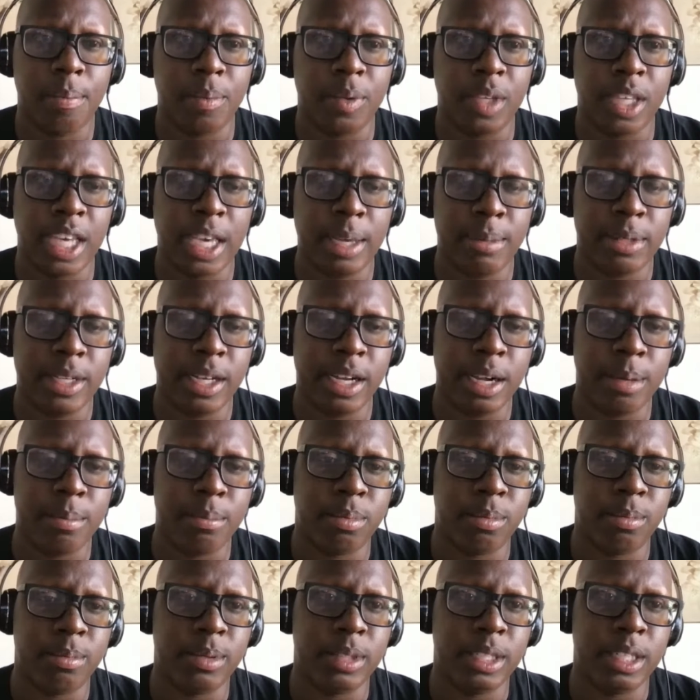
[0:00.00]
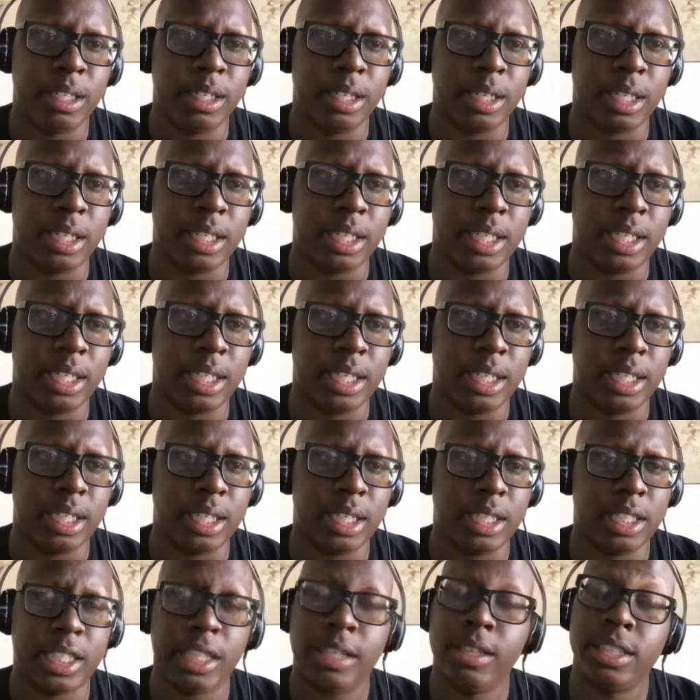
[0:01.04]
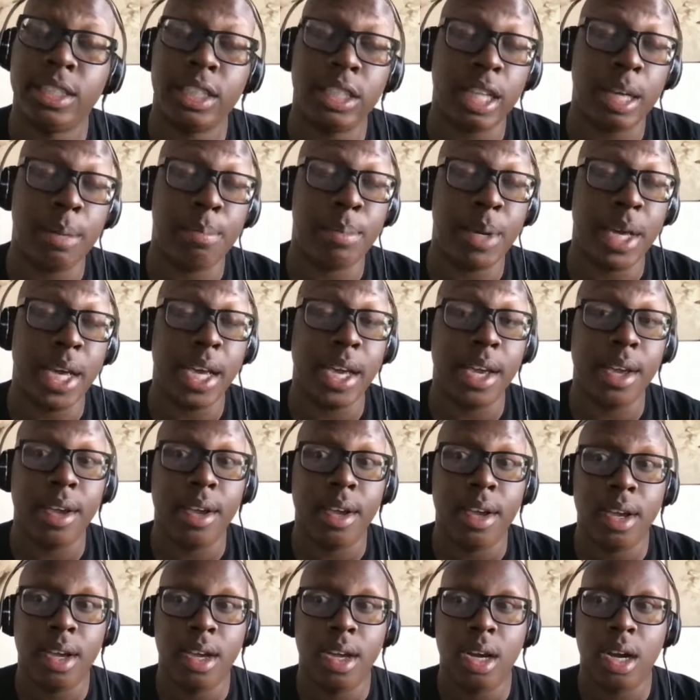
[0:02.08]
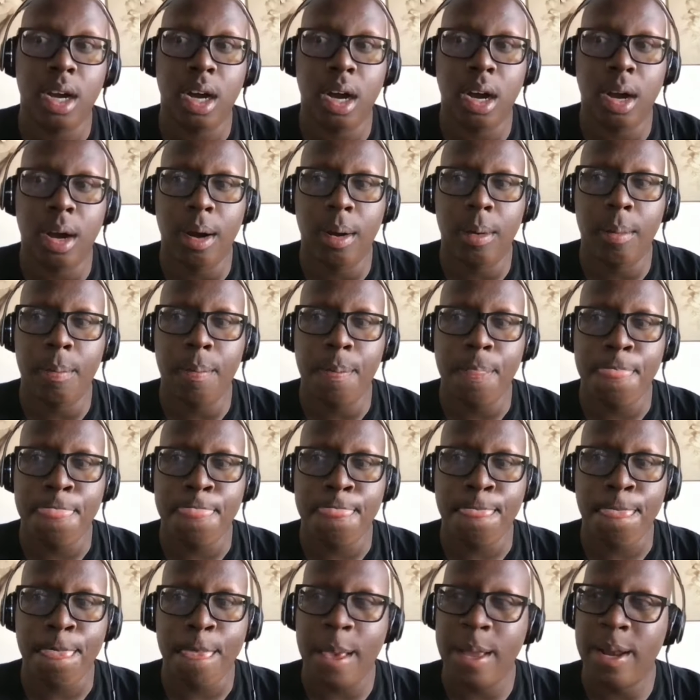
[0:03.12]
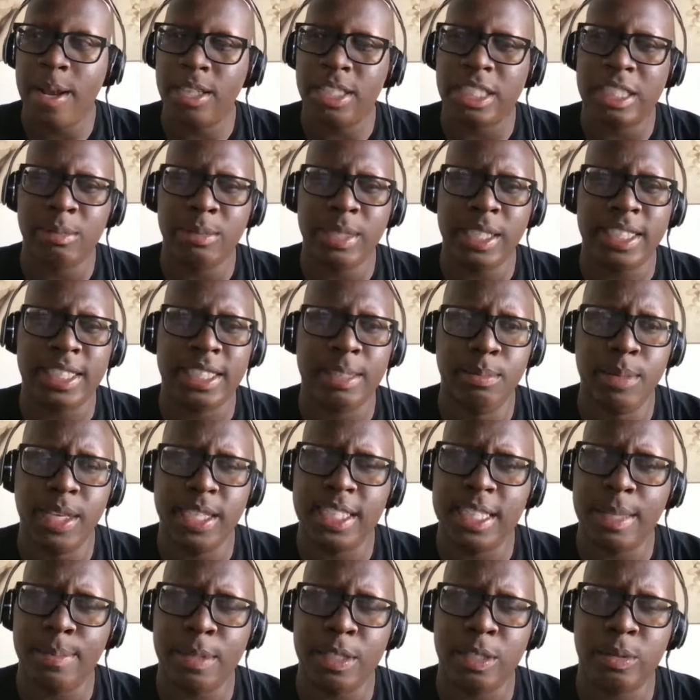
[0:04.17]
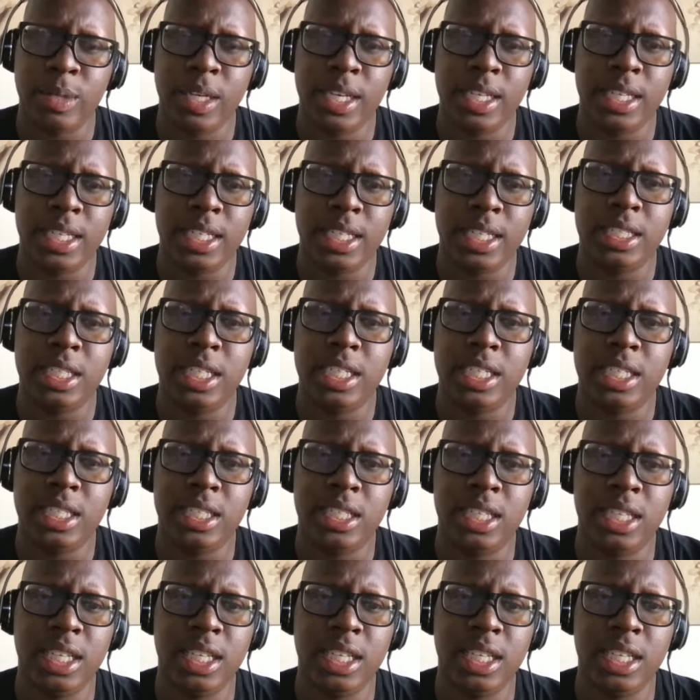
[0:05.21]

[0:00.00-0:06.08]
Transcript: Keep Darren Till at bay. And also mix up between the